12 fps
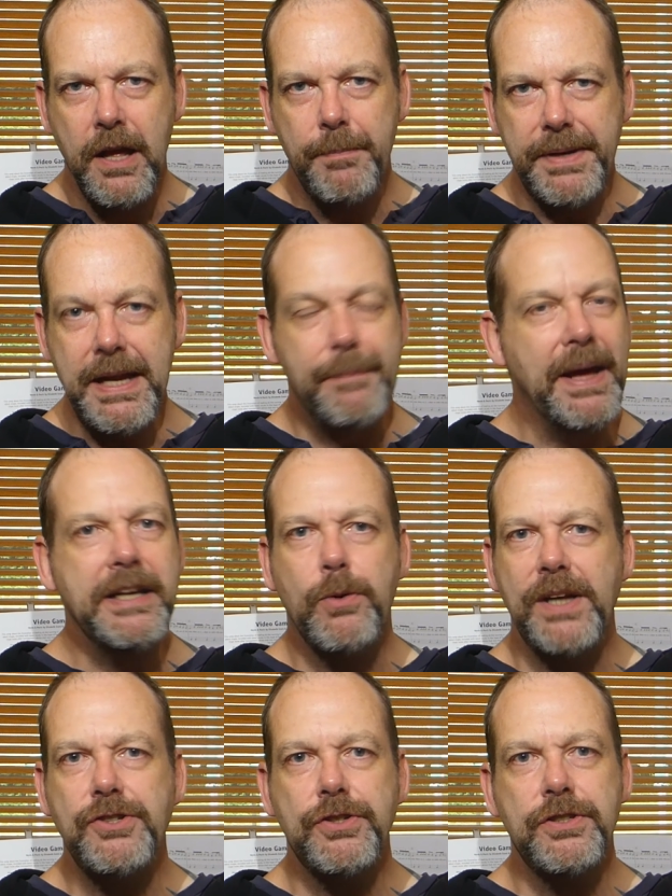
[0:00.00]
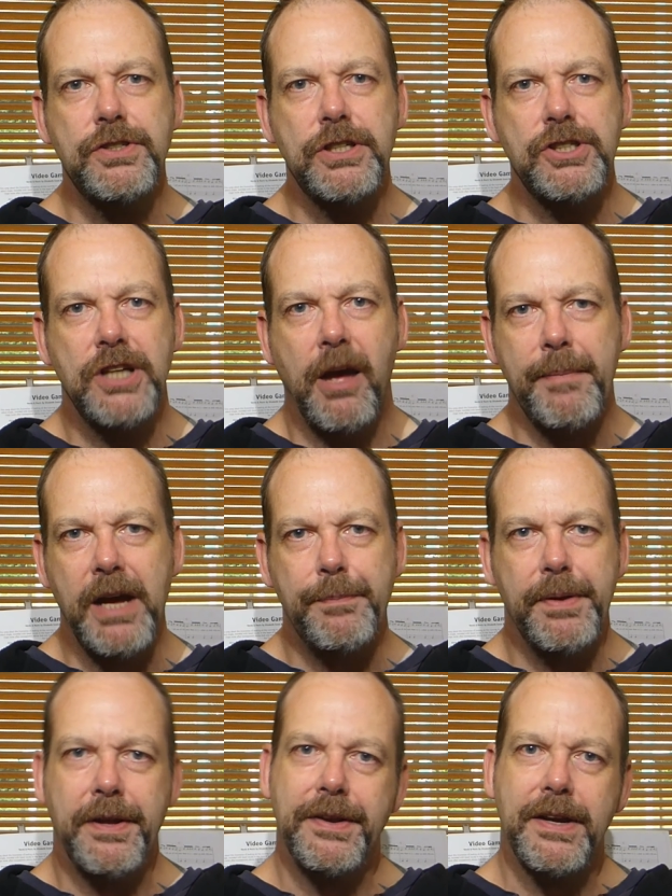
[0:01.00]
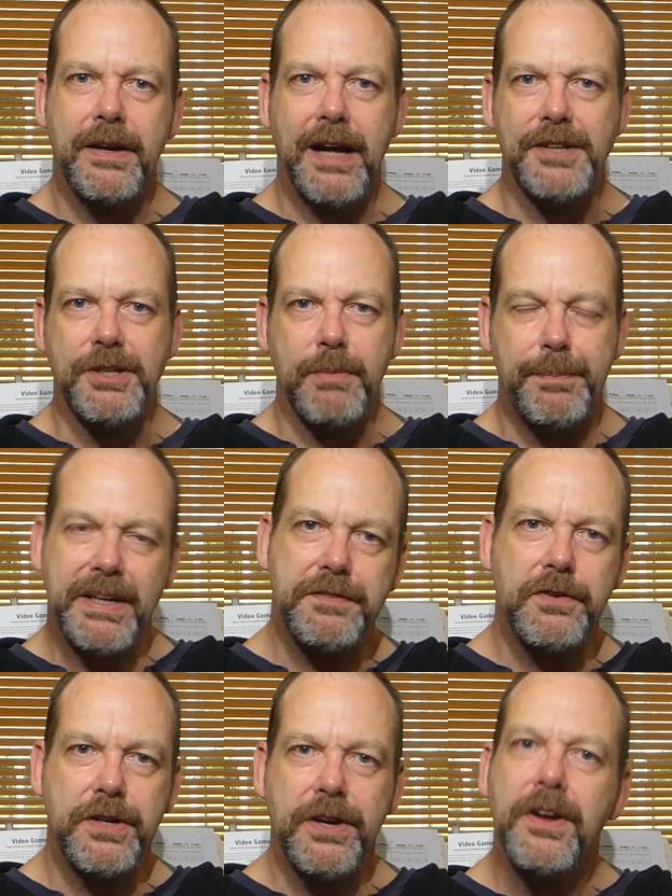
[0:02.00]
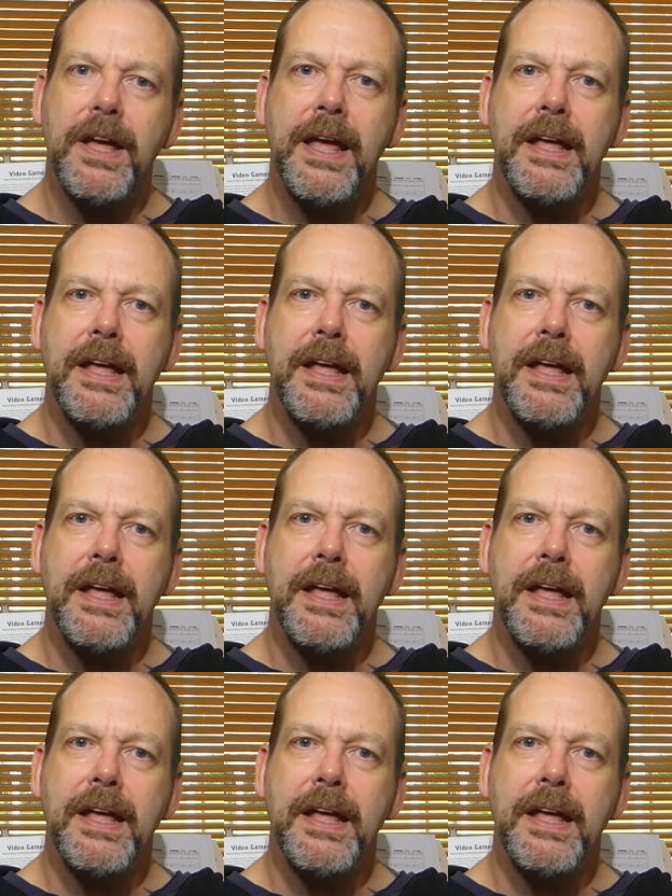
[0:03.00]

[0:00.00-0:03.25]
But yeah, any questions, just shout me up and I'll do my best for you.